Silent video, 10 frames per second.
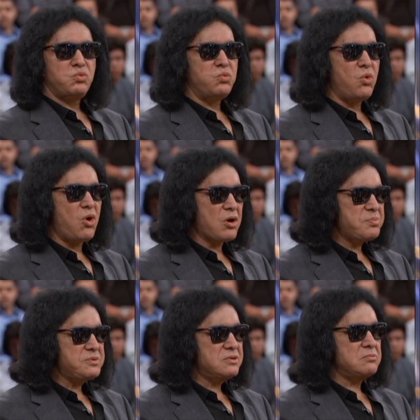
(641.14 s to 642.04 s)

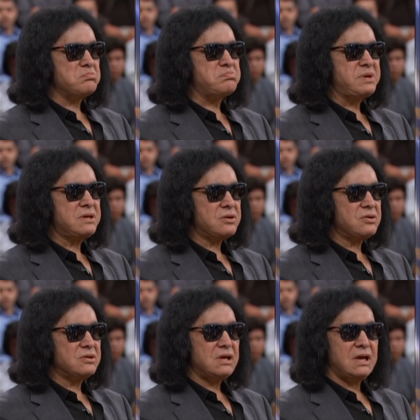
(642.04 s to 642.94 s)
warped,
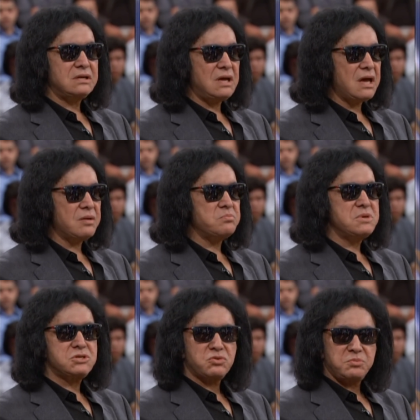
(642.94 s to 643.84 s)
bitter, and die a
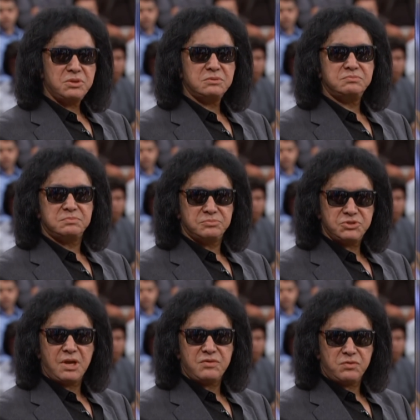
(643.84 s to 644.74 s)
miserable
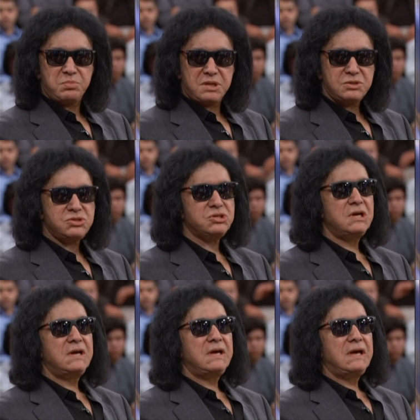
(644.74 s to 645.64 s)
son of a bitch.
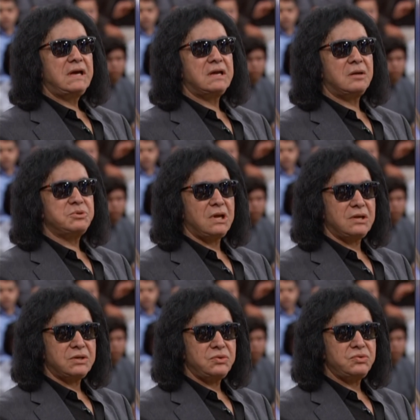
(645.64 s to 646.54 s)
And I'm
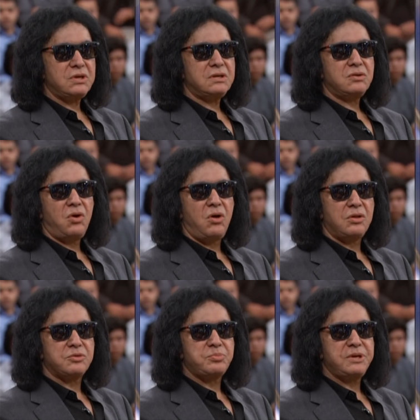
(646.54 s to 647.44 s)
telling you that
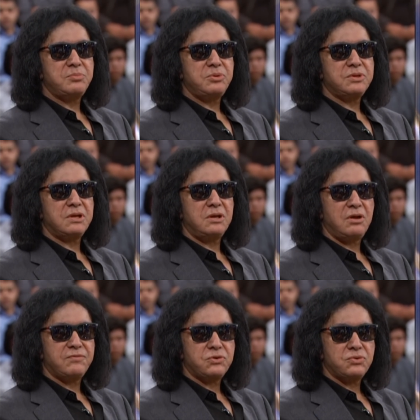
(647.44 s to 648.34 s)
all the people that
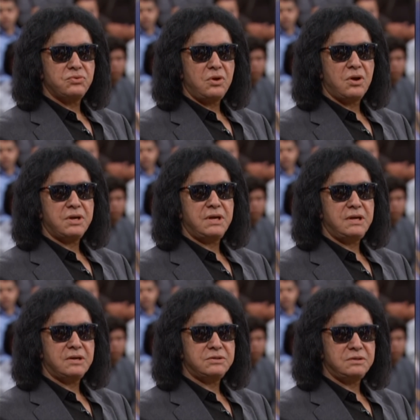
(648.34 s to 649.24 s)
love you are
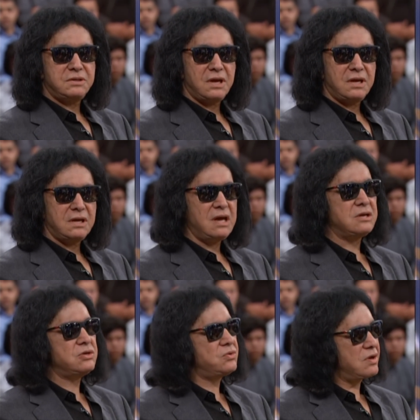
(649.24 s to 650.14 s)
here today,
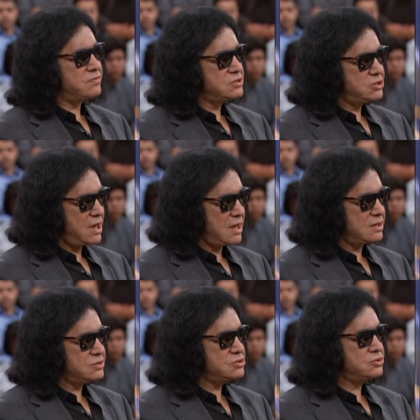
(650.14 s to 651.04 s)
and you have a
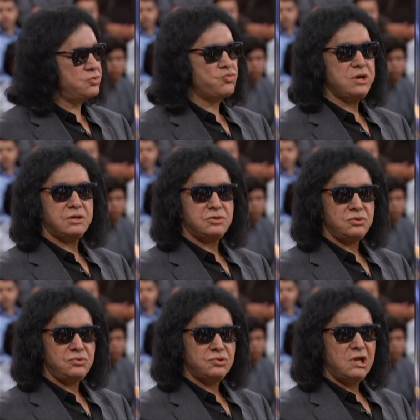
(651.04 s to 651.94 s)
chance. You really
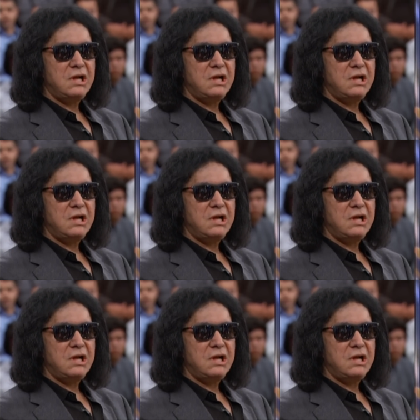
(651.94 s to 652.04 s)
do.